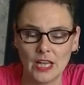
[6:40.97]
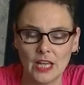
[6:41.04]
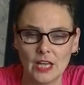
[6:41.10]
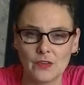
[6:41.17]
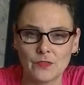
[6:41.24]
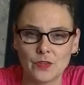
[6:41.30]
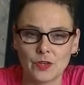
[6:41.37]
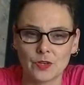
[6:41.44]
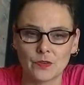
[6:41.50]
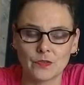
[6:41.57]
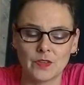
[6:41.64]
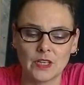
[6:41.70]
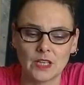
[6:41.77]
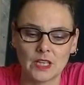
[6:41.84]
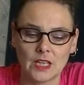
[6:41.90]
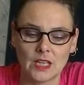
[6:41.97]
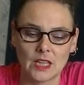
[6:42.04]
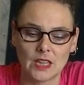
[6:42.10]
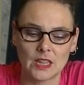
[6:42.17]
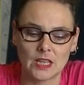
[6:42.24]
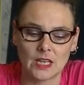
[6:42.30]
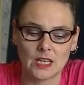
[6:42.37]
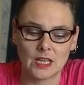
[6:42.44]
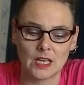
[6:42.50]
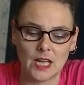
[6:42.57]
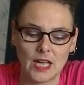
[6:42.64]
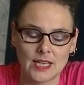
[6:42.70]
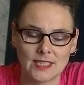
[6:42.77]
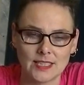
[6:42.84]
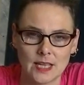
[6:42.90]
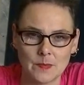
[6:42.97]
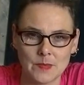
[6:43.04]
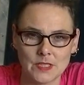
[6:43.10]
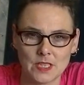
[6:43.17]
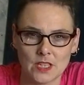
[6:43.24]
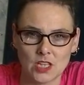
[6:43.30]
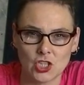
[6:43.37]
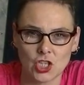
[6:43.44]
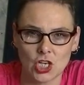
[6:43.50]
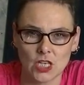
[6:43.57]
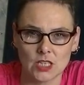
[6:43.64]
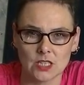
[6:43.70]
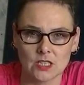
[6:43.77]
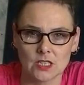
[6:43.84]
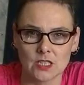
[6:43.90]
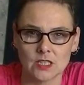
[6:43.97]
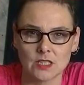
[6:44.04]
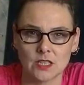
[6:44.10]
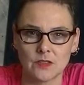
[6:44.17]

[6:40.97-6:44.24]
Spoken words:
if you're feeling the excitement in the darkness,